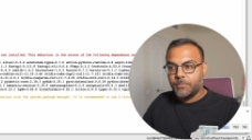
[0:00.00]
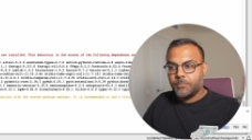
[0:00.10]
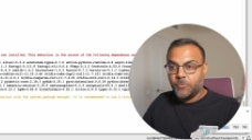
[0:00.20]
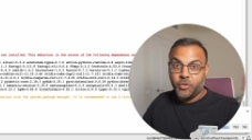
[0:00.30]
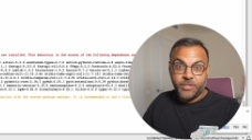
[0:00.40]

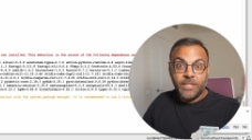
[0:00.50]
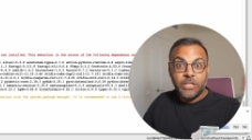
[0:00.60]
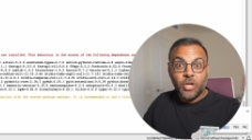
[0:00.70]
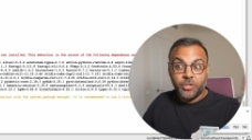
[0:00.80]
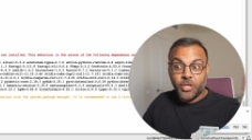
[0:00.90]
or cd
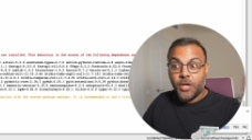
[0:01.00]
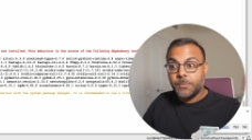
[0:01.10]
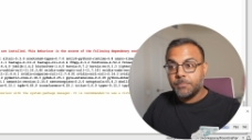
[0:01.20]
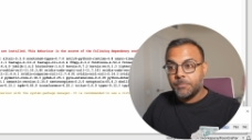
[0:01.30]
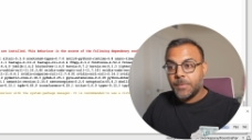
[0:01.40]
dot
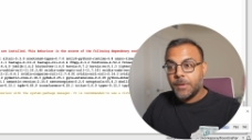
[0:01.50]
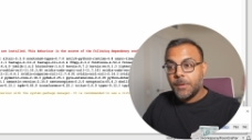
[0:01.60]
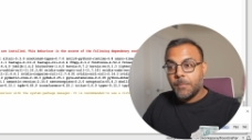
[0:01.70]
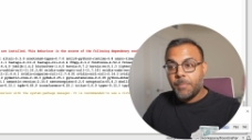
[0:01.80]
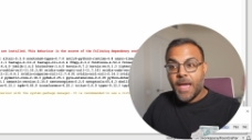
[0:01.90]
dot
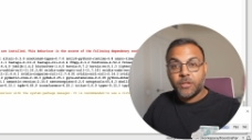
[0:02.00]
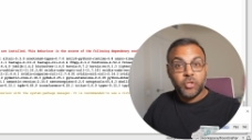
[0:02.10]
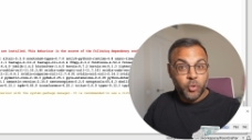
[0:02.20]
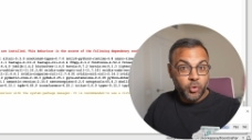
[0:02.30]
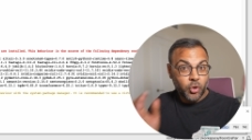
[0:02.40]
back
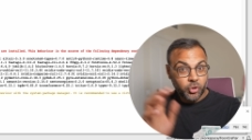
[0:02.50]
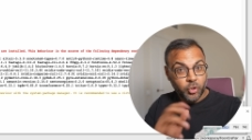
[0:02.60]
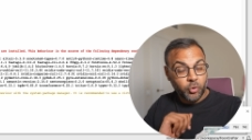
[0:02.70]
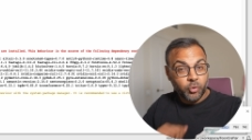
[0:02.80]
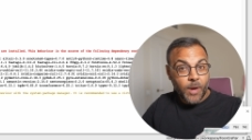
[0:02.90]
to your
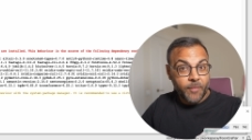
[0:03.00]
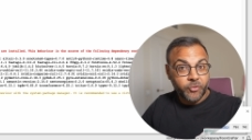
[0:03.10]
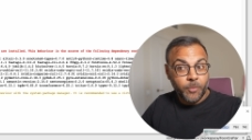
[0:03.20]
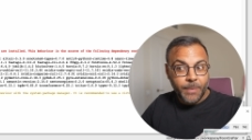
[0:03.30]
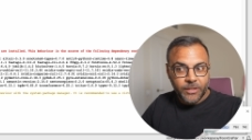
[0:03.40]

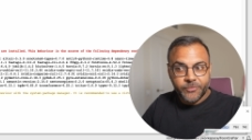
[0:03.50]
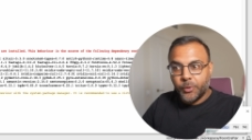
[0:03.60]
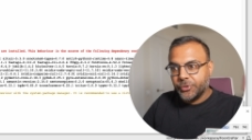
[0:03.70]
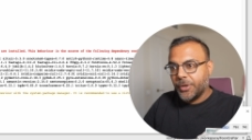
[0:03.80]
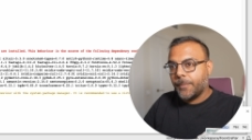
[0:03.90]
ToonCrafter base
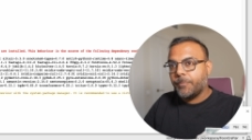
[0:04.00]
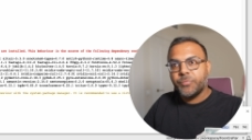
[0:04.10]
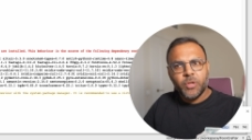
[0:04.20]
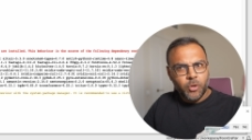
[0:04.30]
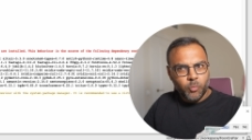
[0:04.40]
folder.
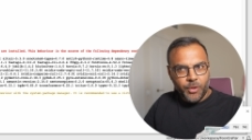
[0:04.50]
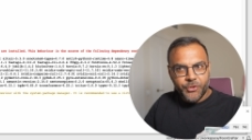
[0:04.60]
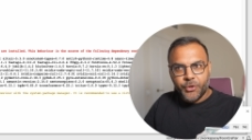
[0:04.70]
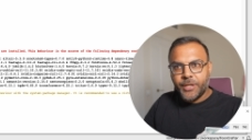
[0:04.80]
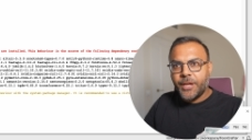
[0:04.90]
Once
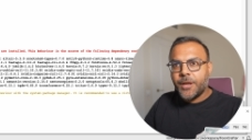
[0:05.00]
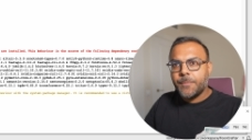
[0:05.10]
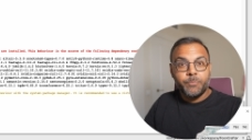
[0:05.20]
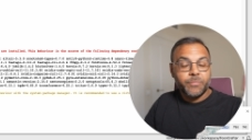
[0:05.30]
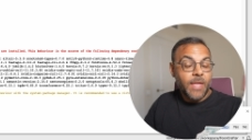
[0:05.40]
you're in here
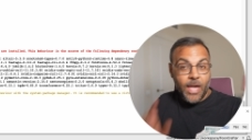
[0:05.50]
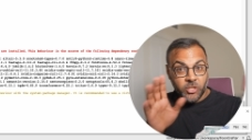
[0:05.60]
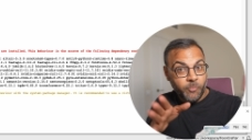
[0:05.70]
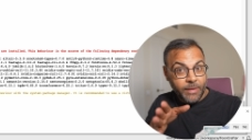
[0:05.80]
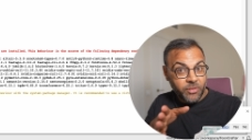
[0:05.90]
and
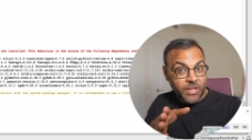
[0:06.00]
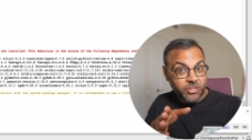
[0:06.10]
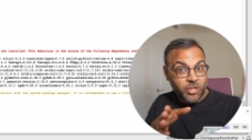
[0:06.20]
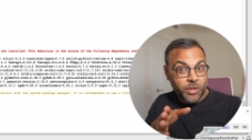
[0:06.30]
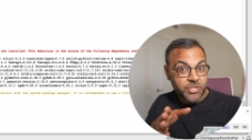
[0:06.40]
you made the
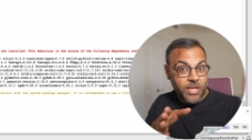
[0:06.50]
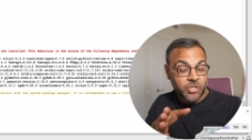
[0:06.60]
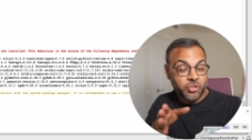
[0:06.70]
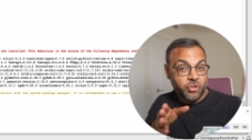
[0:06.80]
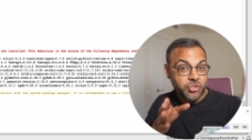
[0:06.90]
necessary
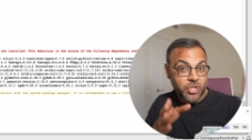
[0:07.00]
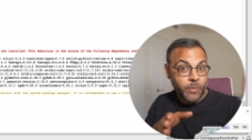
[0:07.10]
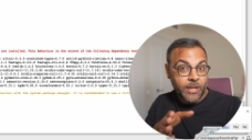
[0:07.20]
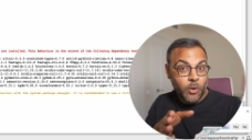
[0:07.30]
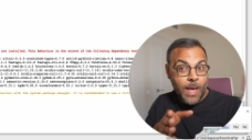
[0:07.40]
changes to the
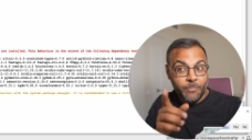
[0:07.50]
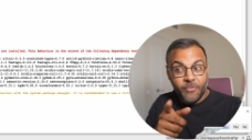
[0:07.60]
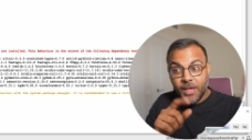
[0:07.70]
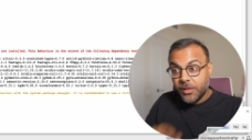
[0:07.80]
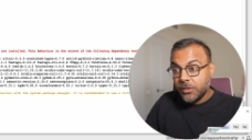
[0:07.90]
GRadio app
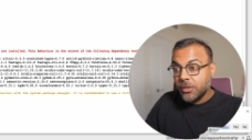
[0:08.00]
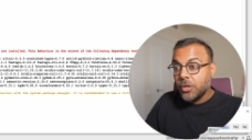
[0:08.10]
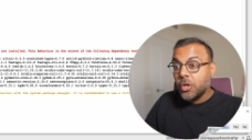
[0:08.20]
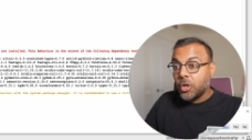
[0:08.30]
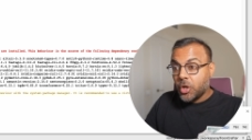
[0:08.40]
file,
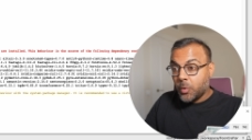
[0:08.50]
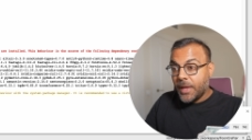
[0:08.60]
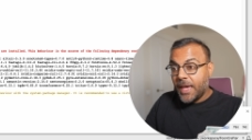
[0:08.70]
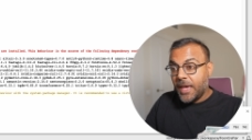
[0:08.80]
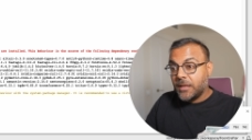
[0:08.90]
go
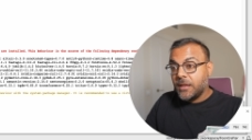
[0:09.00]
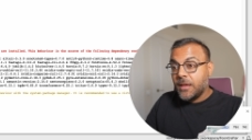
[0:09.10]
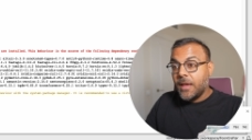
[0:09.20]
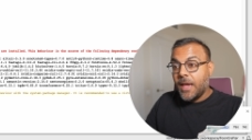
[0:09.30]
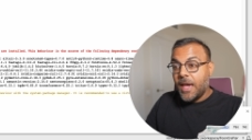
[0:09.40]
ahead
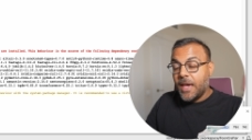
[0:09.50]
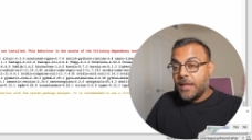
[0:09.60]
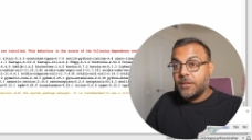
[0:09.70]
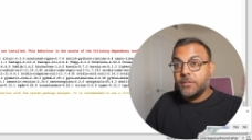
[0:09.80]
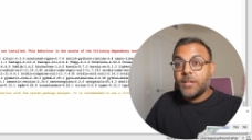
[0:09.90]

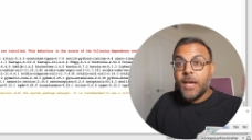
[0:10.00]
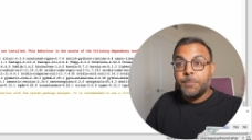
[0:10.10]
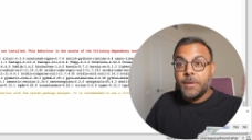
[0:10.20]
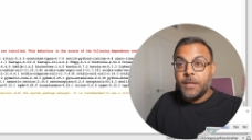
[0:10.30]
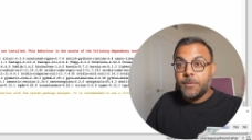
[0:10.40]
and
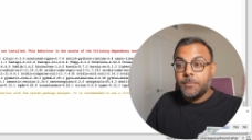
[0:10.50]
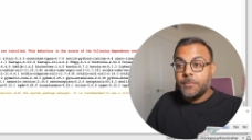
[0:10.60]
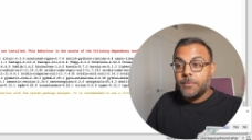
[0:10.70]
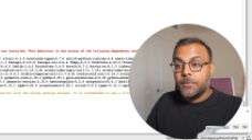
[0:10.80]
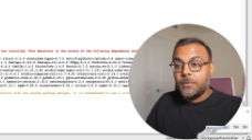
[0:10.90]
type in
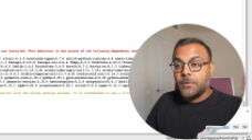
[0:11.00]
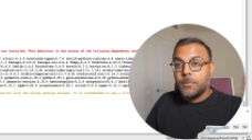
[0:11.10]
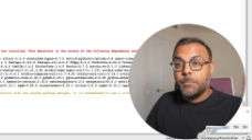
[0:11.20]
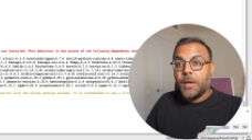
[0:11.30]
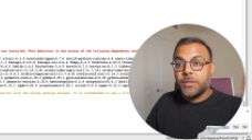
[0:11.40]

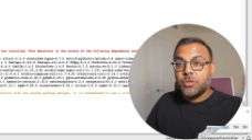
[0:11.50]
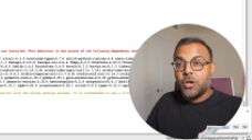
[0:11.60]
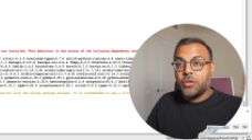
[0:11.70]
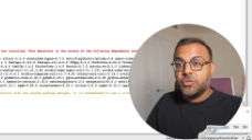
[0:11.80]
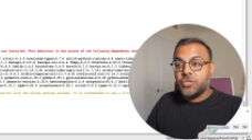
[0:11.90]

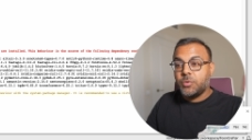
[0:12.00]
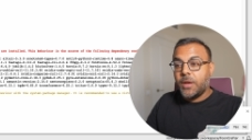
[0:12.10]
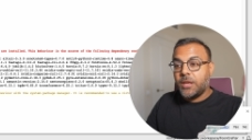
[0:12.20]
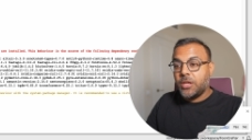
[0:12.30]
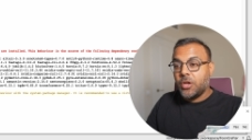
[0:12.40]
python
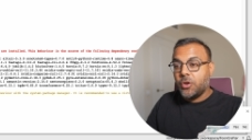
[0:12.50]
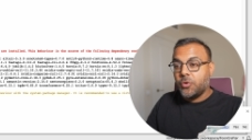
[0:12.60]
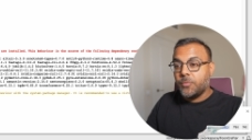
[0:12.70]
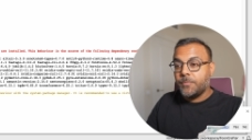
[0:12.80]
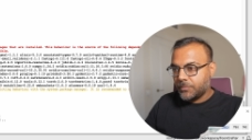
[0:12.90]

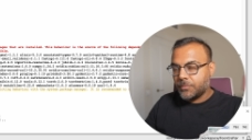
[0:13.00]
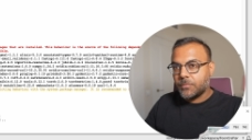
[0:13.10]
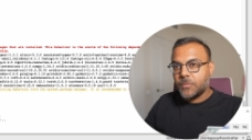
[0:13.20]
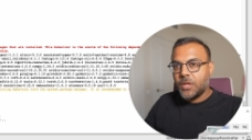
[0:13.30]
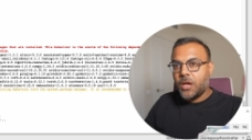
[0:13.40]
gradio
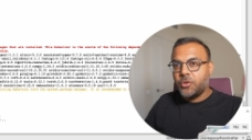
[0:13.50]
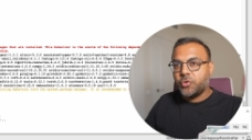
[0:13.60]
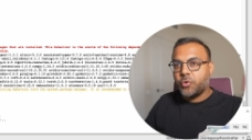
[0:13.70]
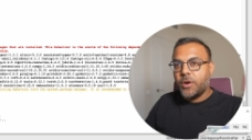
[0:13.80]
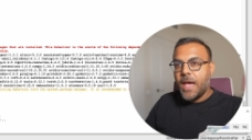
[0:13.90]

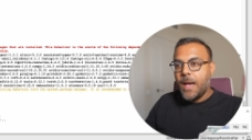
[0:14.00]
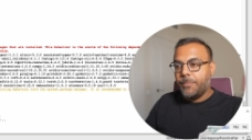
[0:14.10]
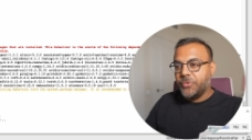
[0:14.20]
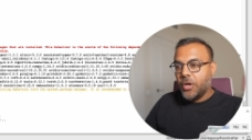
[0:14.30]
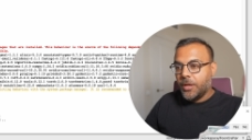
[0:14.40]
underscore
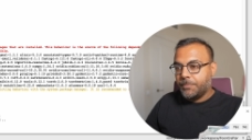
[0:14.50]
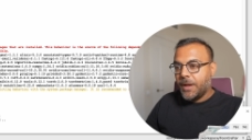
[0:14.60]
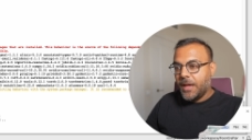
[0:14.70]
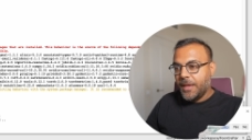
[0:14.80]
app dot py.